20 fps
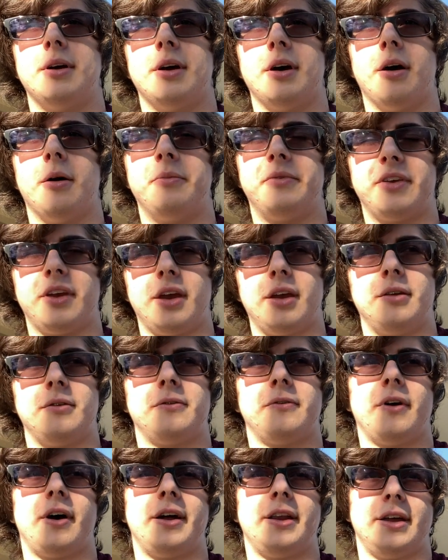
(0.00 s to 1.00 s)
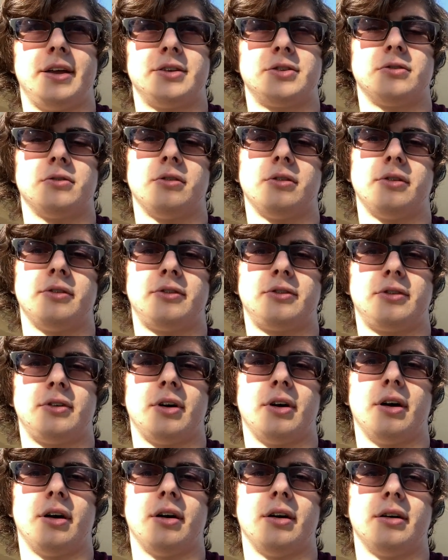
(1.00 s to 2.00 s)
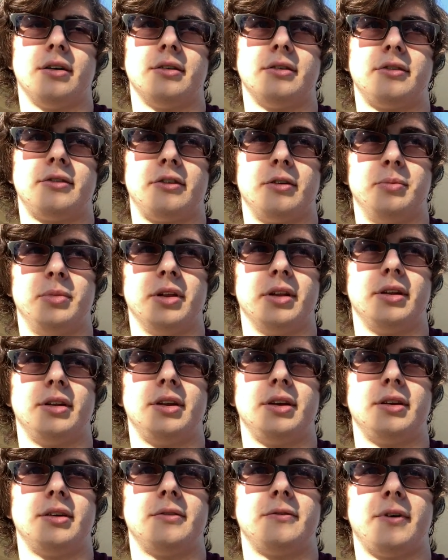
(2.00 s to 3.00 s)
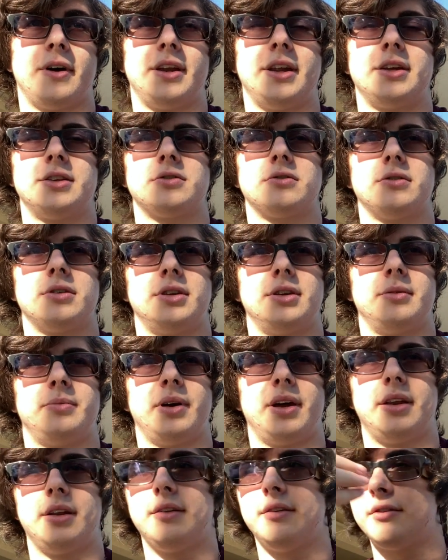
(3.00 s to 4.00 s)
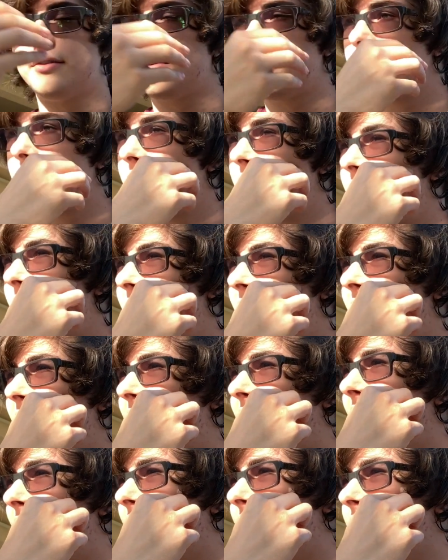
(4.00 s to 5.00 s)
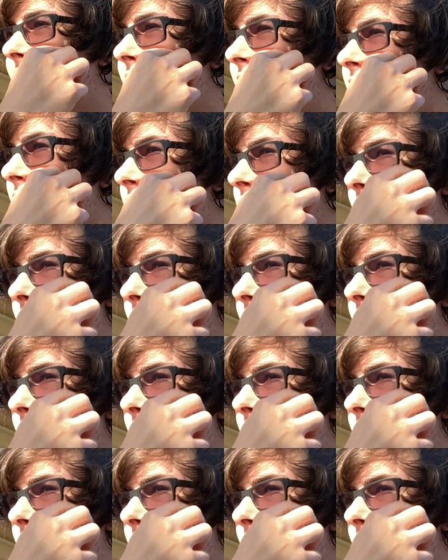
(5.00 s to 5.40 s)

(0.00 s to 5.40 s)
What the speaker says: obtain financial stability, financial independence, and just